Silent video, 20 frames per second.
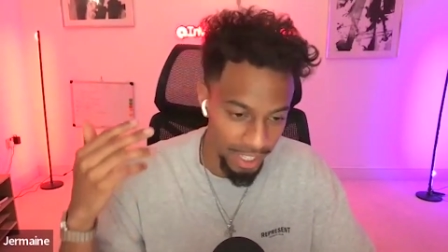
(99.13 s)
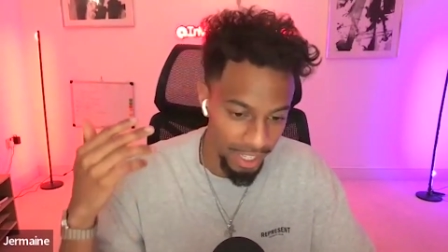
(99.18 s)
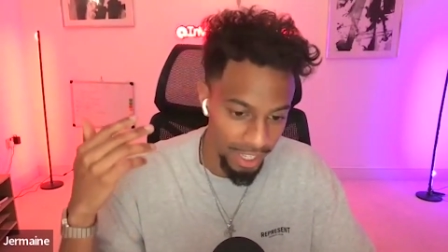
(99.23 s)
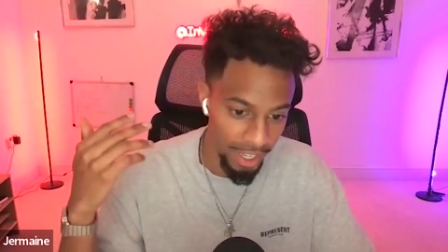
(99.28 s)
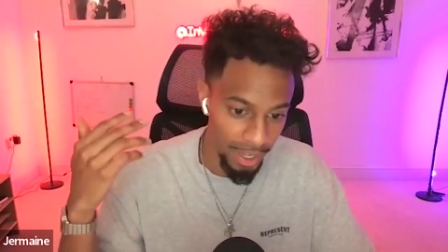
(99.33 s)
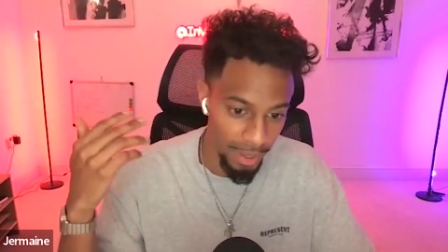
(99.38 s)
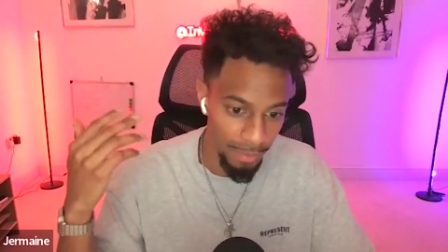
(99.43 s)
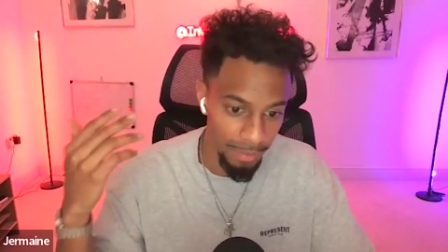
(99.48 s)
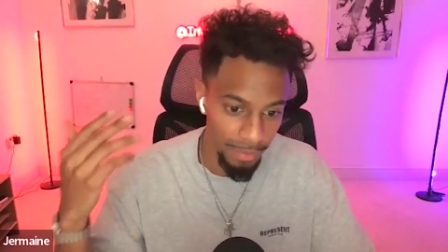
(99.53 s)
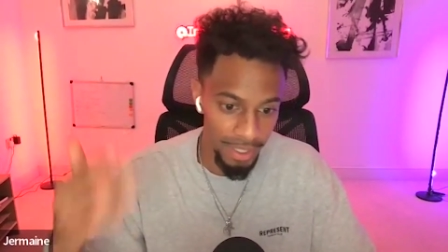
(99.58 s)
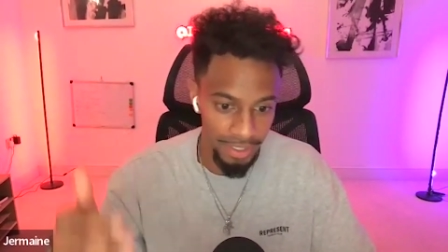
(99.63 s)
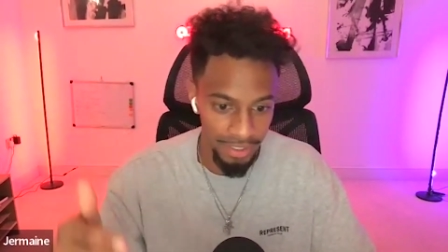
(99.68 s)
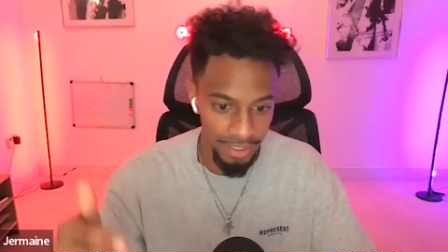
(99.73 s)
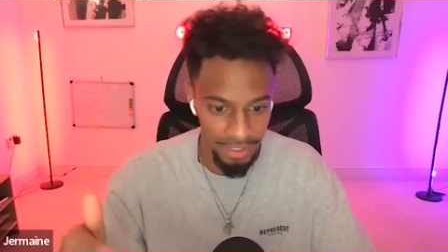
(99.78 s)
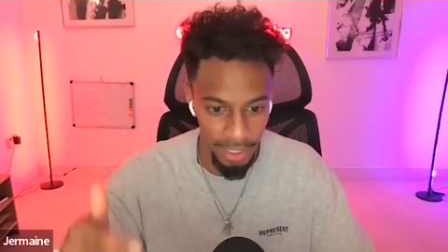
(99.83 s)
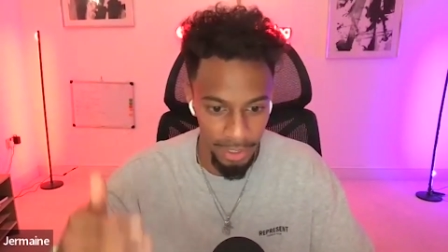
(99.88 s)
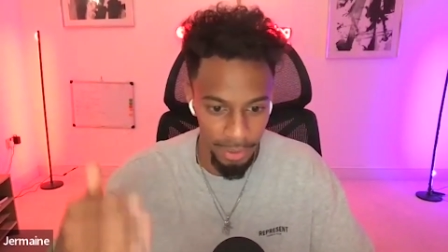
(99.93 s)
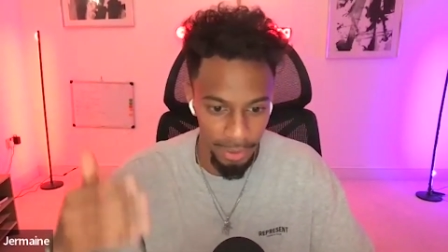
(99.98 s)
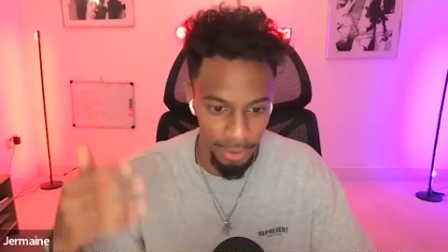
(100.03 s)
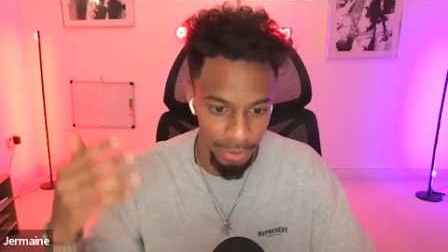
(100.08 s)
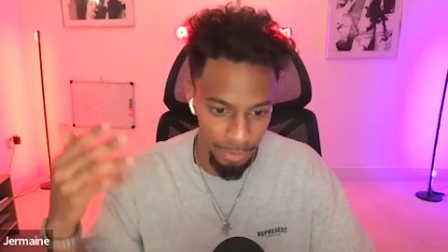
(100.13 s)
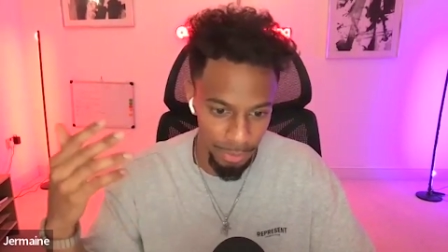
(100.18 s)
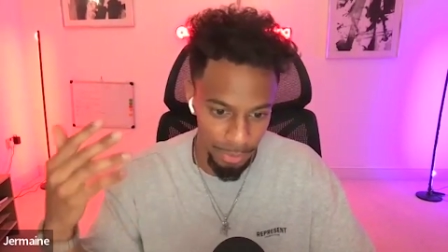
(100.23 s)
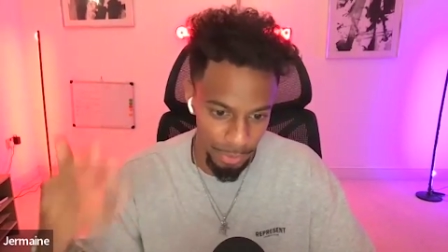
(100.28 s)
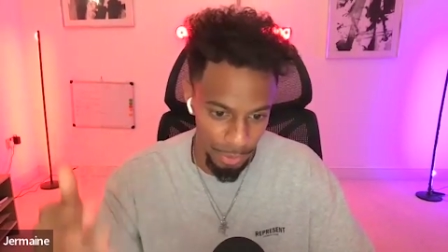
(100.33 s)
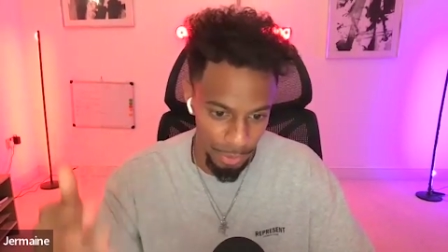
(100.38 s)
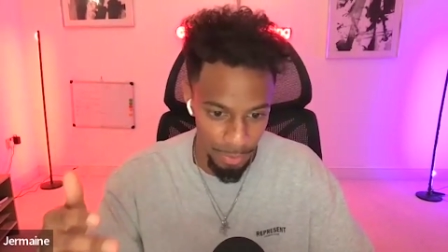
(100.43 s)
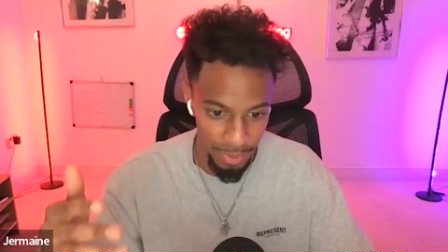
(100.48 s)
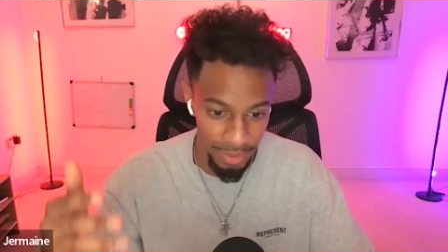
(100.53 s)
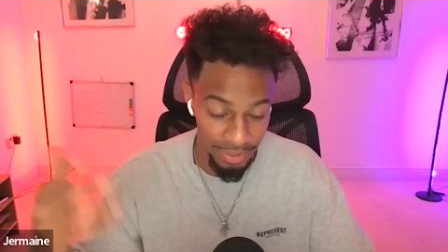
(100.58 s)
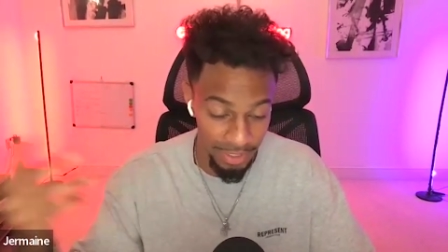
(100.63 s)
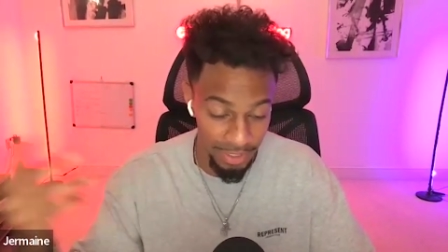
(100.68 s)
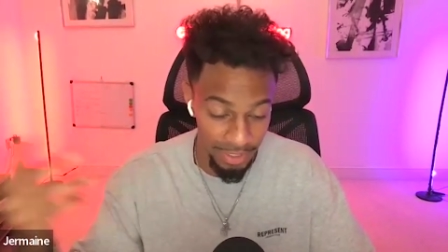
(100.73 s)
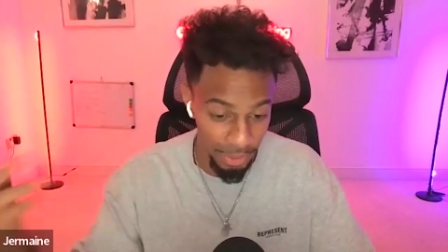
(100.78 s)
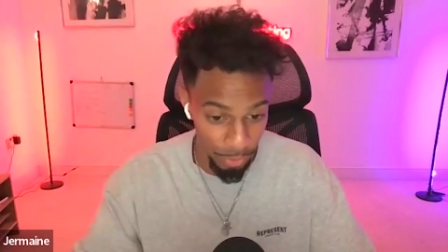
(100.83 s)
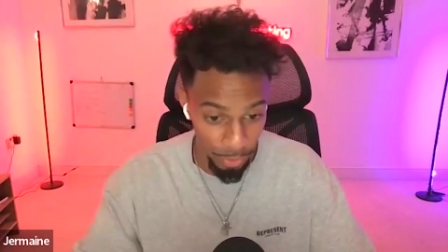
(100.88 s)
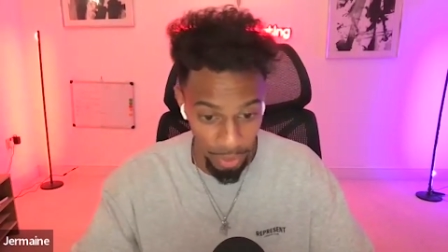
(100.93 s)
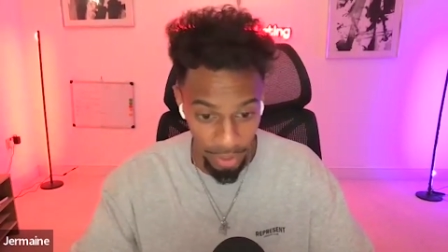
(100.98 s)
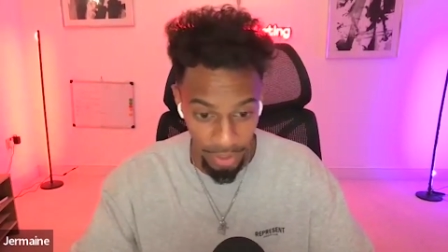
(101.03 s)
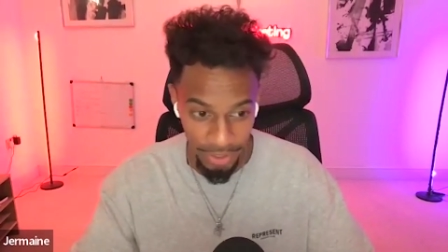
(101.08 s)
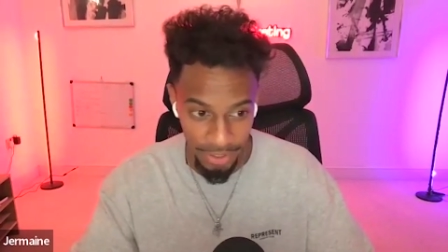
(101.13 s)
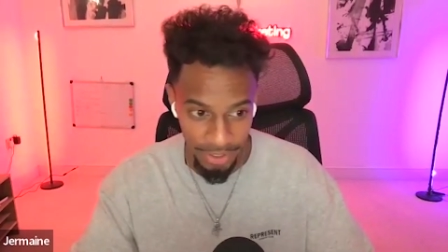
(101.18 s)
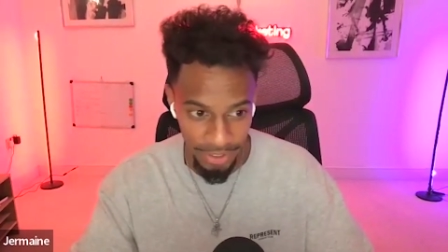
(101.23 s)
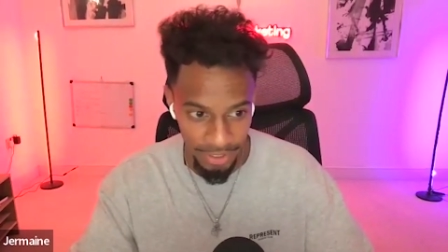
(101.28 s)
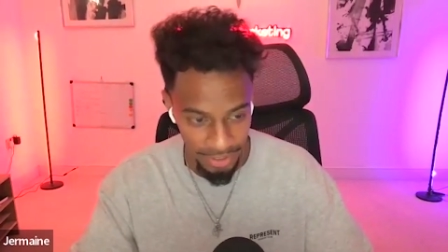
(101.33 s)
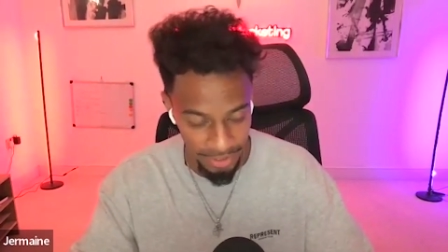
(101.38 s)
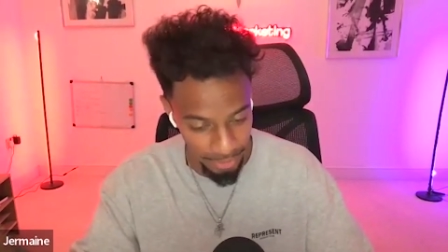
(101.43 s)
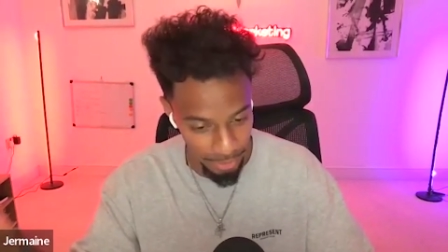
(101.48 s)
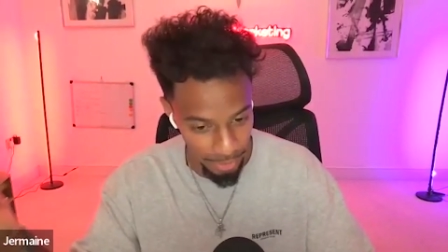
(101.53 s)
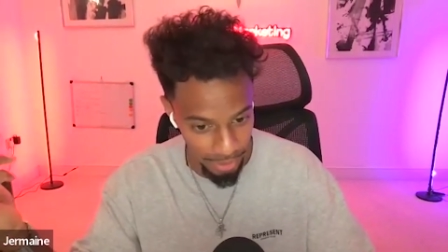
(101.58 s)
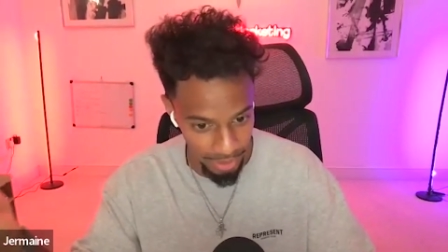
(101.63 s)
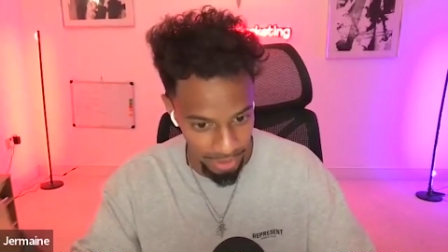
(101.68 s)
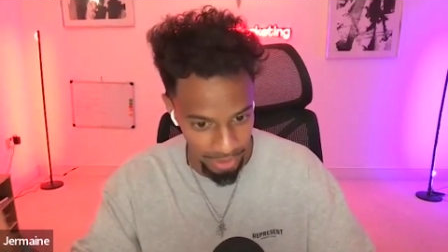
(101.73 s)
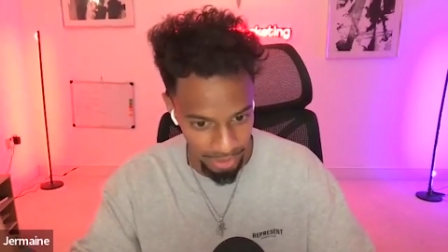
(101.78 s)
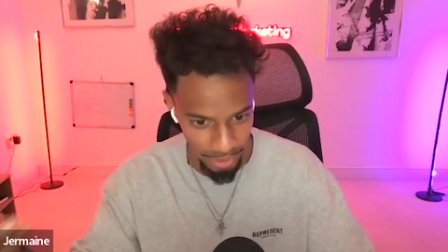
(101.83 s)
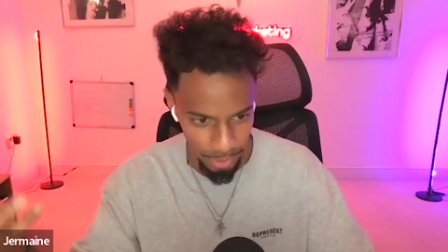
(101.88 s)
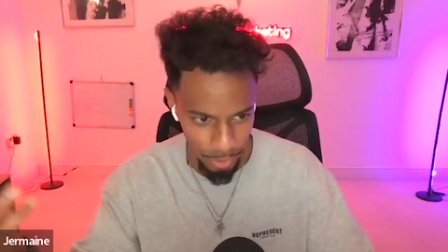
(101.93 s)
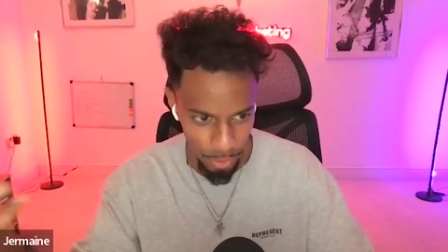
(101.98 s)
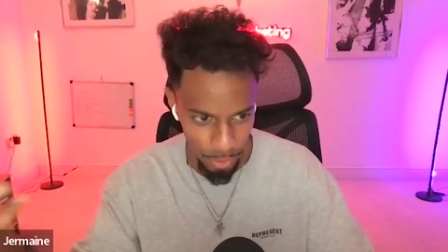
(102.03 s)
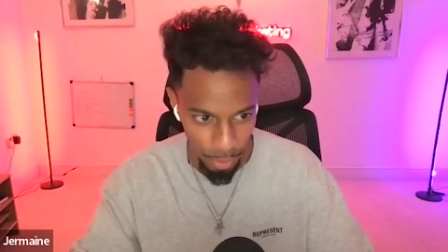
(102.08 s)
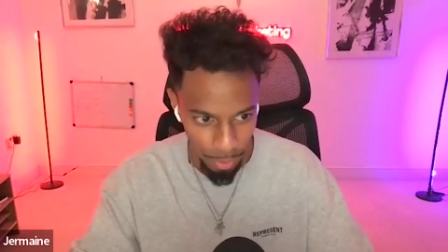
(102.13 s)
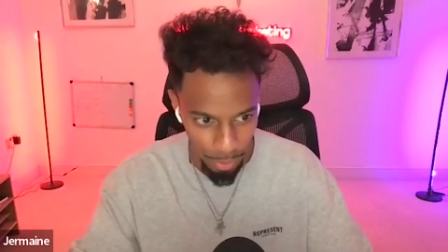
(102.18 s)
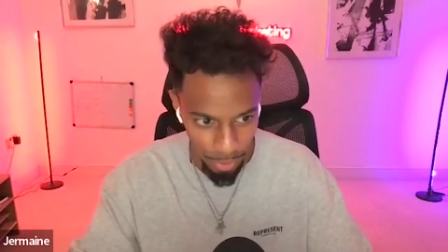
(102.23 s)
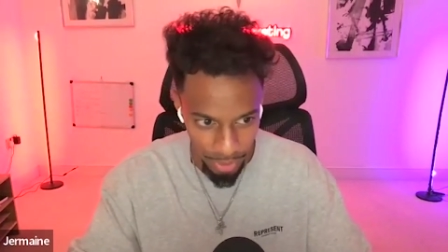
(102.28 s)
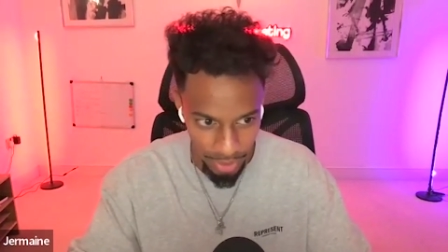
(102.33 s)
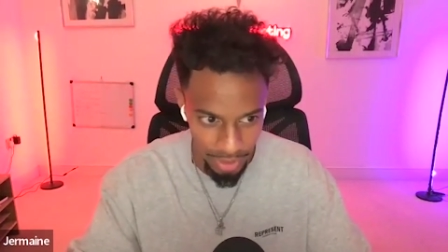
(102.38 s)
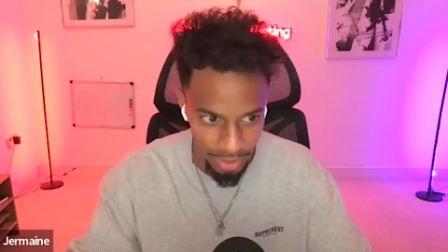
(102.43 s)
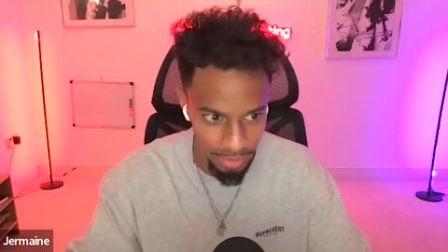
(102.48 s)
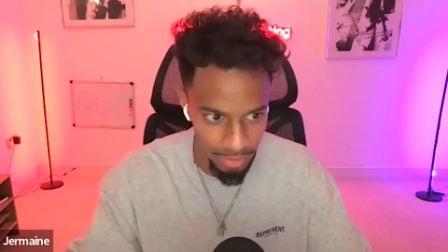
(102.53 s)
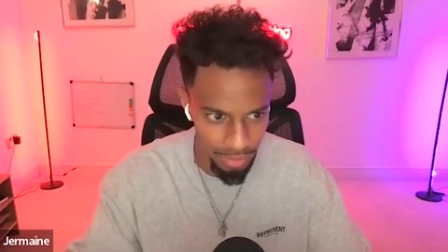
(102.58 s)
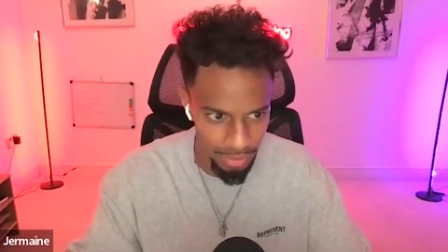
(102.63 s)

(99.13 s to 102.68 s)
like sales recruitment in central London, into like a corporate. It